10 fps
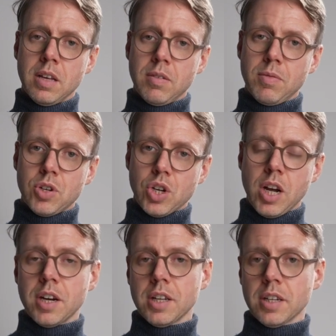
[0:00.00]
which
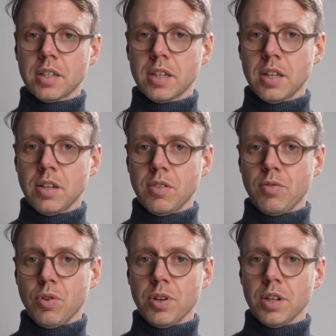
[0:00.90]
are that
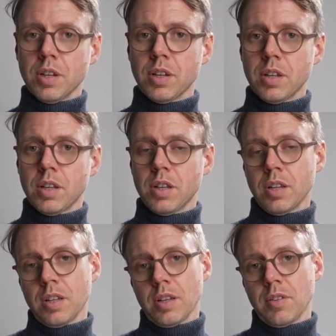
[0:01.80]
for a
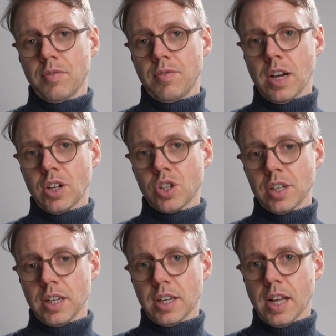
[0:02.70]
function
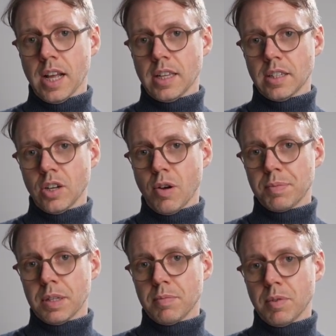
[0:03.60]
that has an
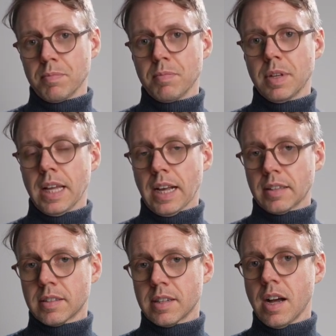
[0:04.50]
optimum x
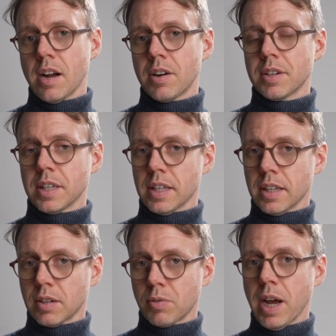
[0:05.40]
star, the
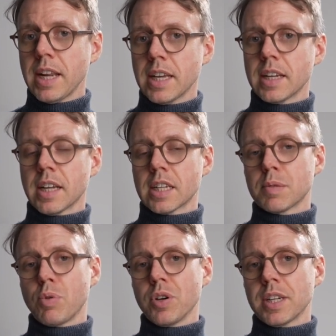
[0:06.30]
gradient at this
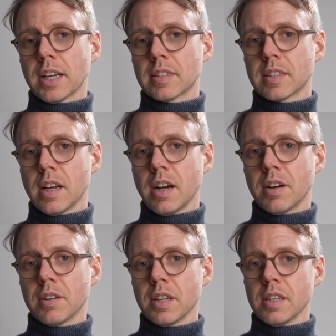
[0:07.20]
point x
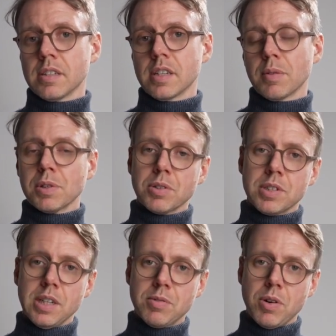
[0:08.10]
star is equal to
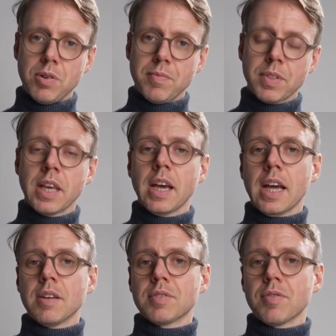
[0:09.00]
0,
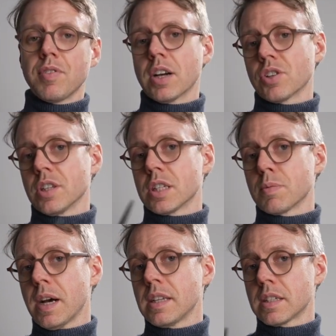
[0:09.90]
and if the function is
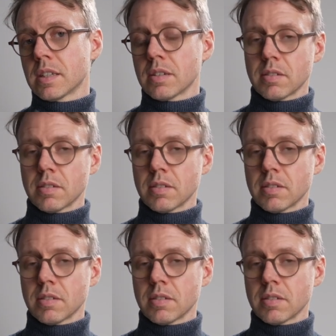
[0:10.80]
twice